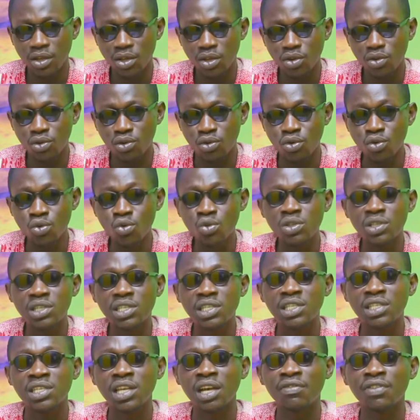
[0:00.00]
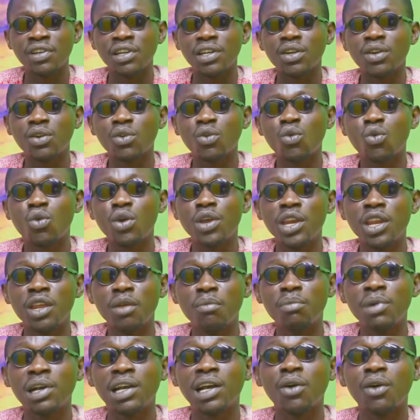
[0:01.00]
two seven, Queenie.
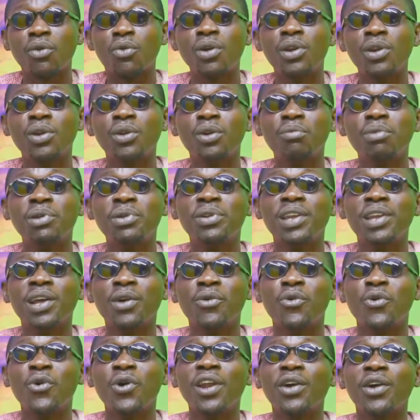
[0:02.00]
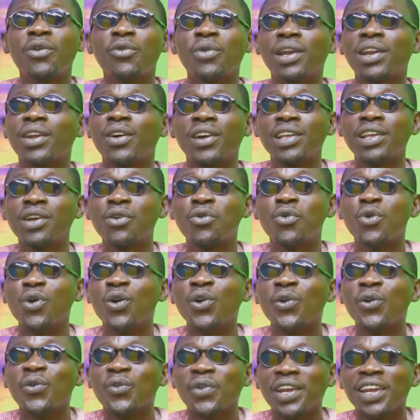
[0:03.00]
Make up Queenie no be doing that Queenie Queen. I am Queenie
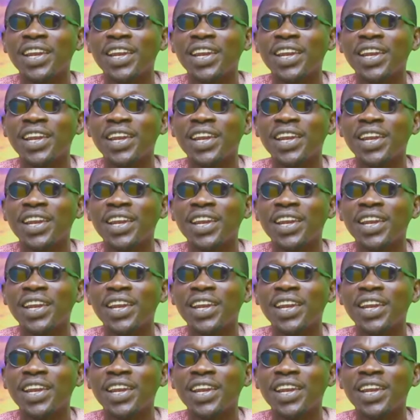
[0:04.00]
Queen.